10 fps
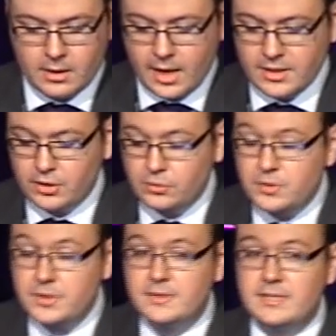And you can
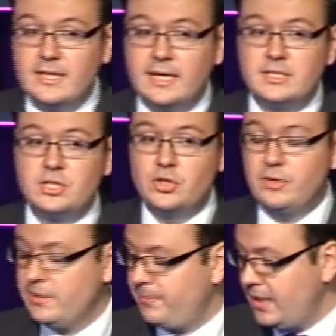also see that
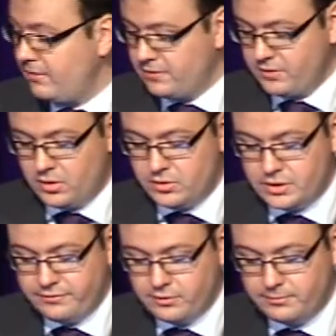during the period of
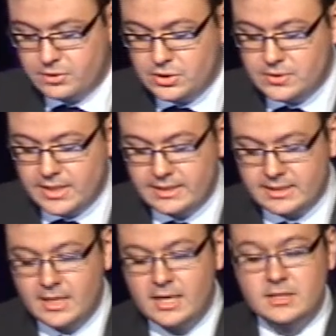culture from 2
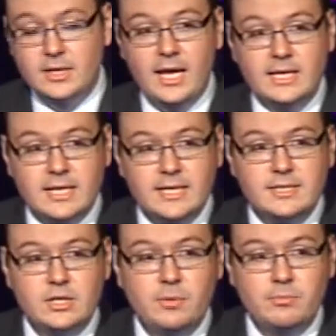days to 8
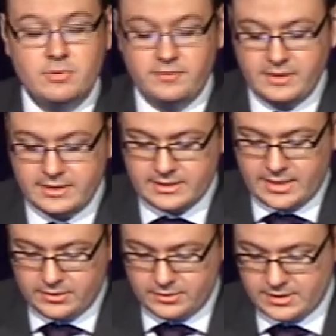days, the number of these
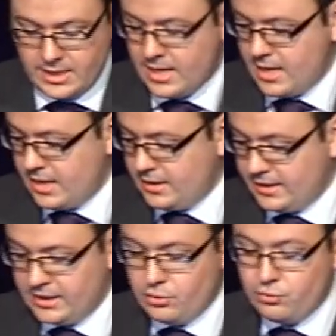cells
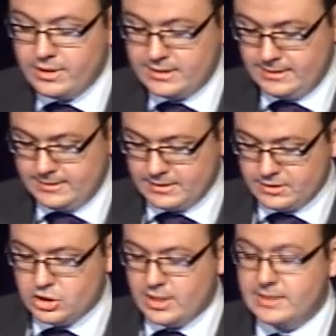increases,
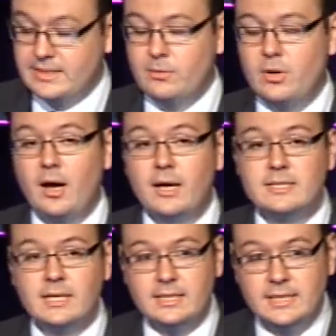suggesting that we're
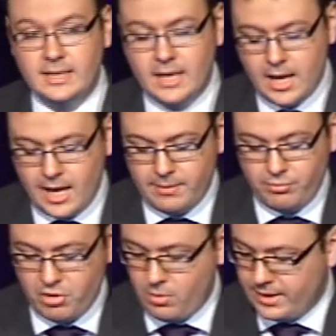isolating a
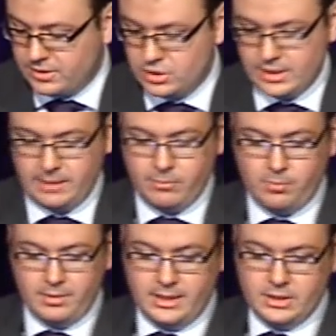pro-angiogenic
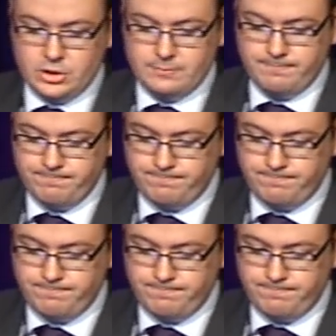population.